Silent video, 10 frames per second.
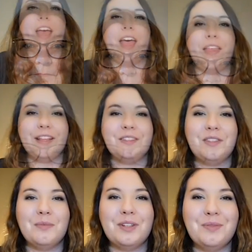And that's
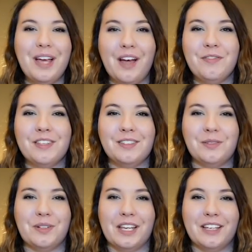all the books we have for
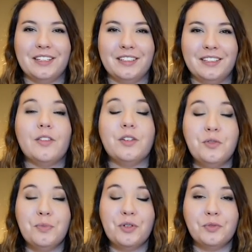this week. The
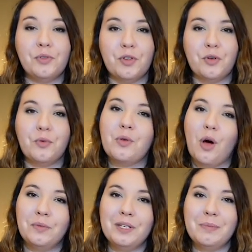new book review will
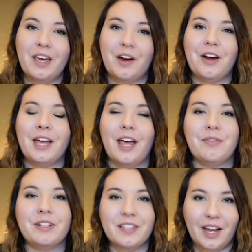only be airing
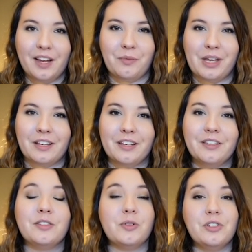every second week,
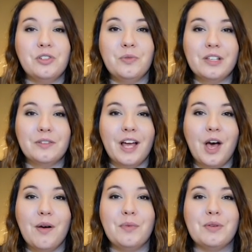so in two weeks from
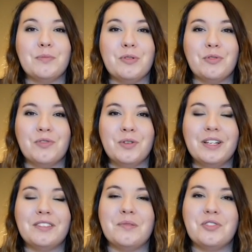now, we will be
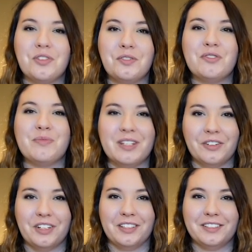reviewing some children's
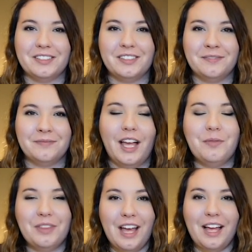materials.
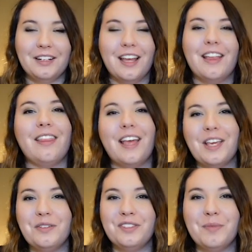And with that,
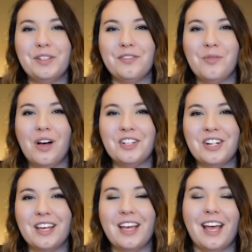thank you so much for
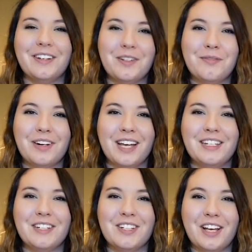watching, and don't
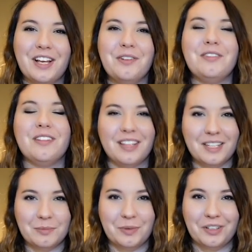forget to check out
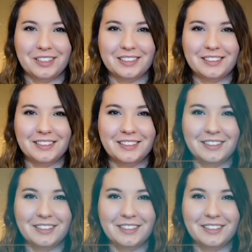these books.